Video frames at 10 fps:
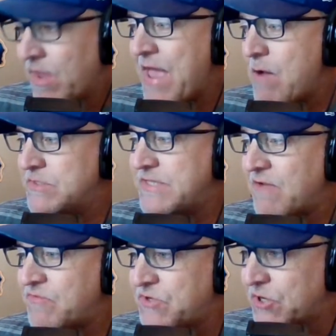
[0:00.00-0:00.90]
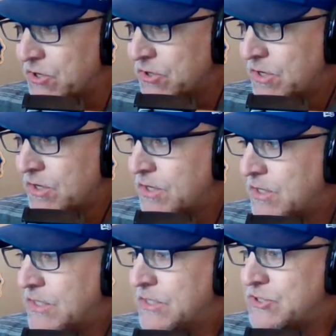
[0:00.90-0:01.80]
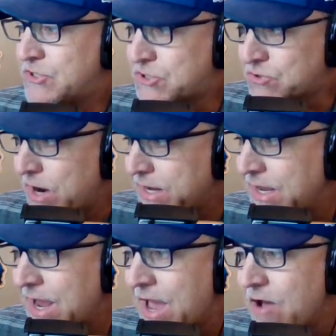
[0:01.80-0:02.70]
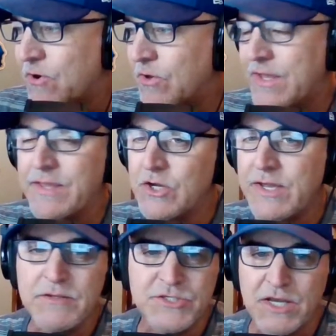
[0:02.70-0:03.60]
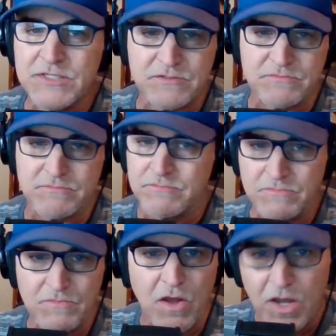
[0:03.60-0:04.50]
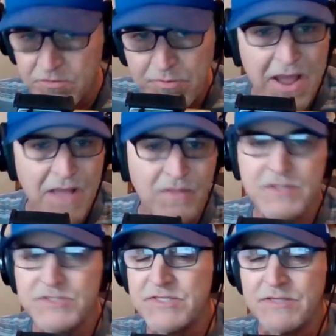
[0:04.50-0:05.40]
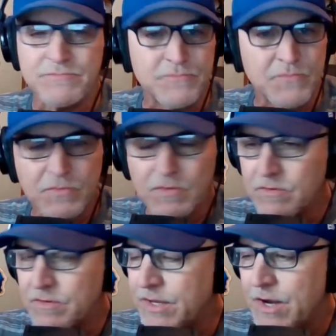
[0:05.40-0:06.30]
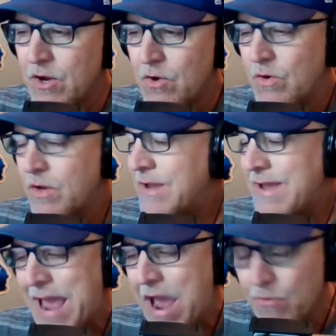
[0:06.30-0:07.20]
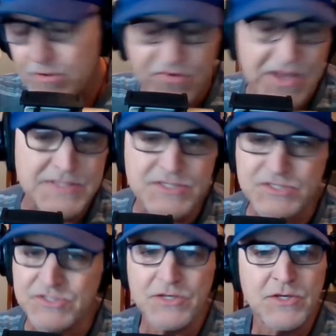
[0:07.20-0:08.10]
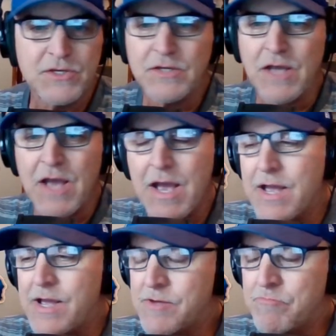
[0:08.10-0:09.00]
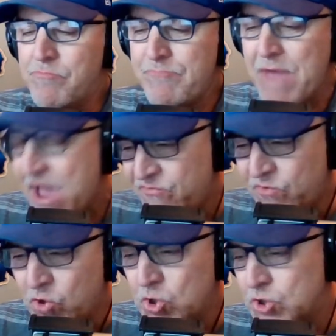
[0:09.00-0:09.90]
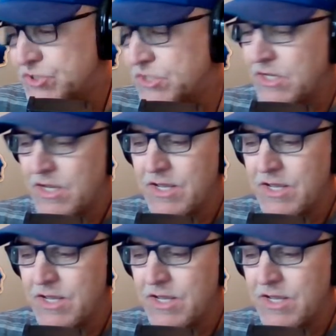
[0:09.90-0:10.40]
and that was after striking out early and looking just unbalanced, out of it, baffled,